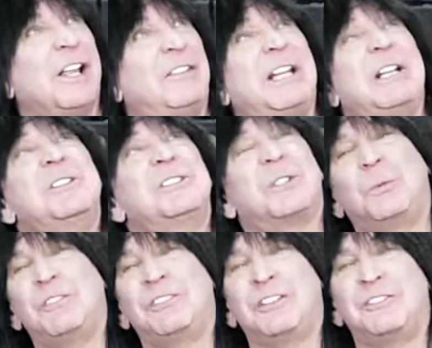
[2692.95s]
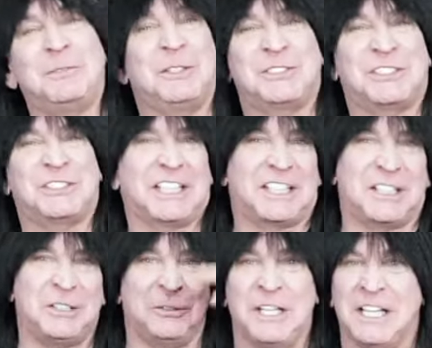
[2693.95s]
there's the river of music and
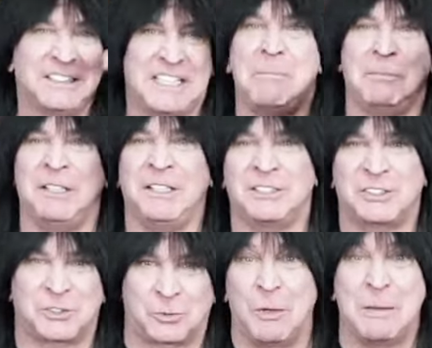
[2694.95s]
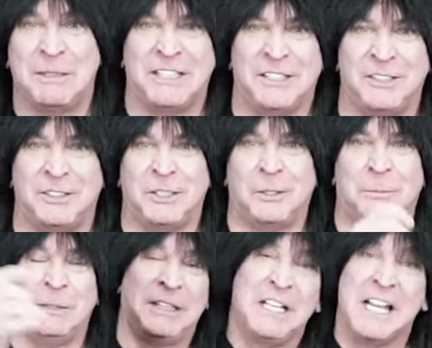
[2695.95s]
you tap in and swim in it a little
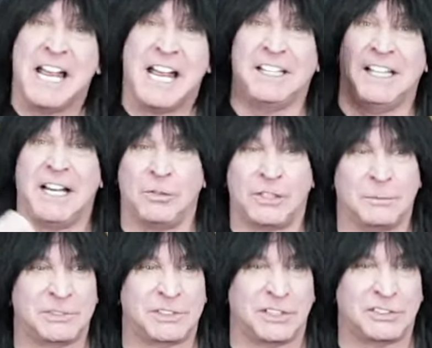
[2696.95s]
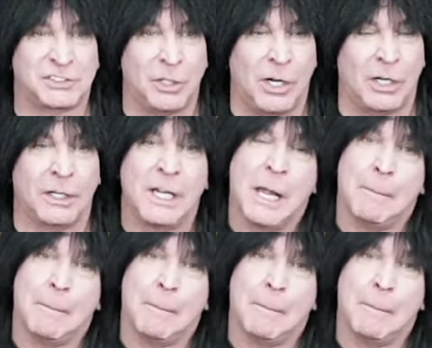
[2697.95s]
bit and then out comes this song.